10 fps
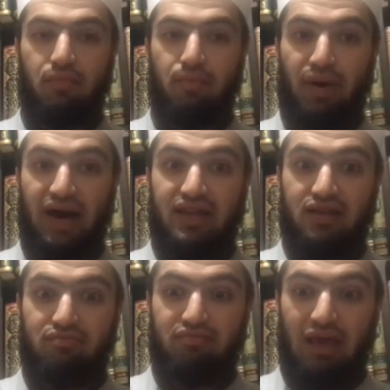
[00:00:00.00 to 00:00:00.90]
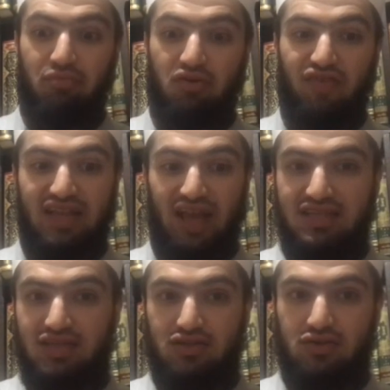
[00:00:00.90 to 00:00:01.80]
But maybe you find it
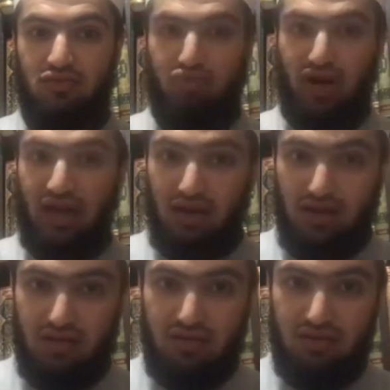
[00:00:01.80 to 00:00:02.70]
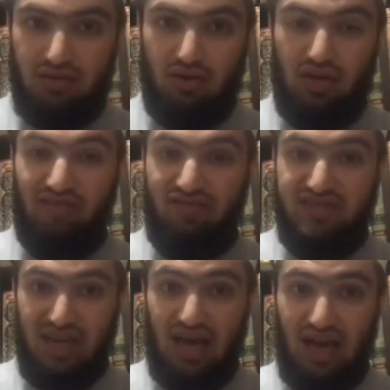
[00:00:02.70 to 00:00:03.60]
easy to pray. You love
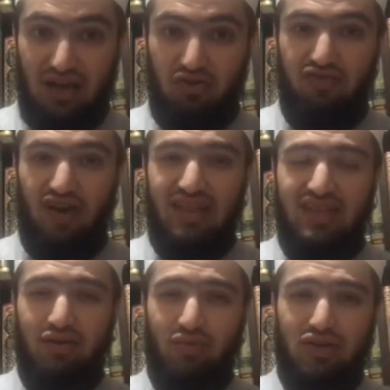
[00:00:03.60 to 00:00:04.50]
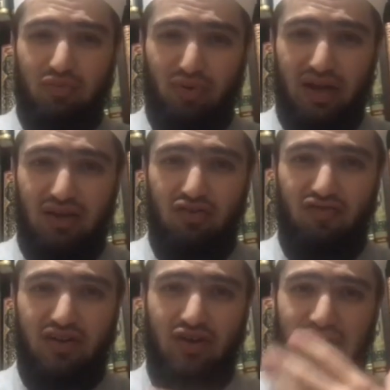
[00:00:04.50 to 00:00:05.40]
salah. You find that when you're praying, you
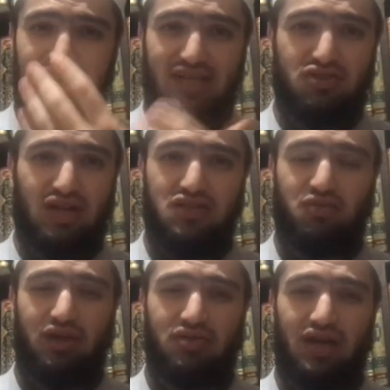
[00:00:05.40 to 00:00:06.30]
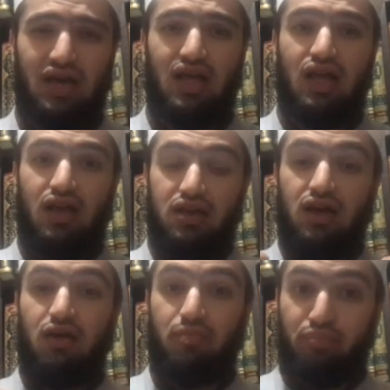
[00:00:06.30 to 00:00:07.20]
find your heart. to Allah subhanahu wa ta'ala.
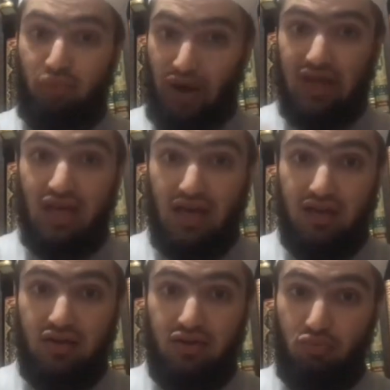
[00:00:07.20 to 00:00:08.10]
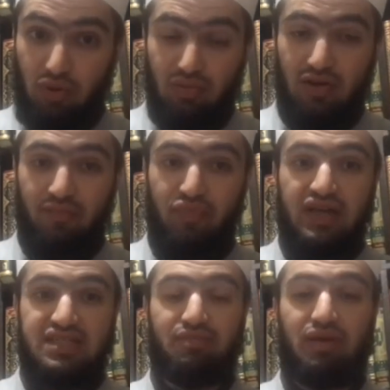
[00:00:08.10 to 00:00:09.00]
Uh, pray a lot, no problem.
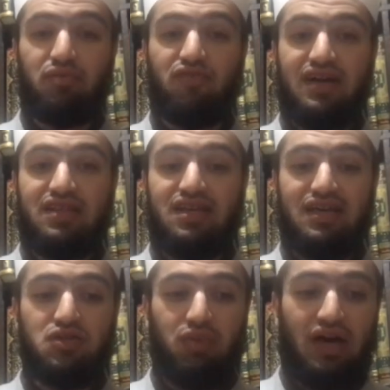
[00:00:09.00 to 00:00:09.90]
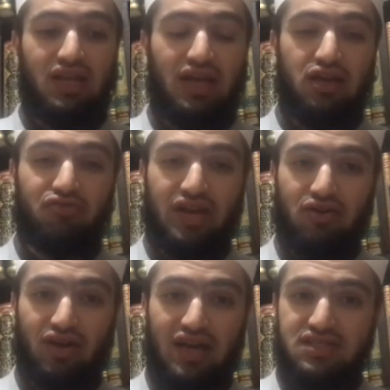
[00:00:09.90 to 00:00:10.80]
Some people find that, that subhanAllah, in reading
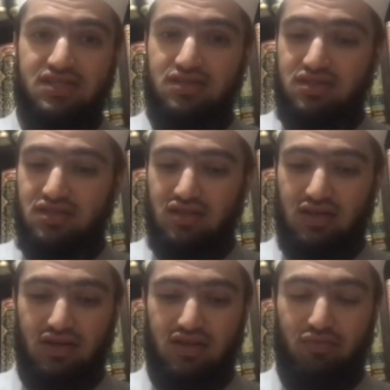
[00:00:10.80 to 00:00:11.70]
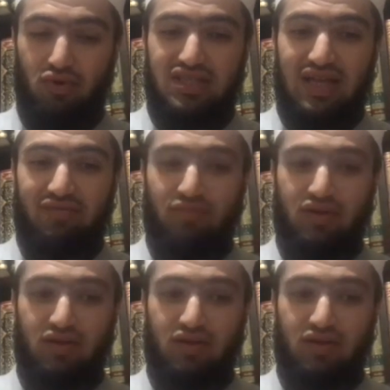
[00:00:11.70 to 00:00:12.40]
Quran is, is the most loved,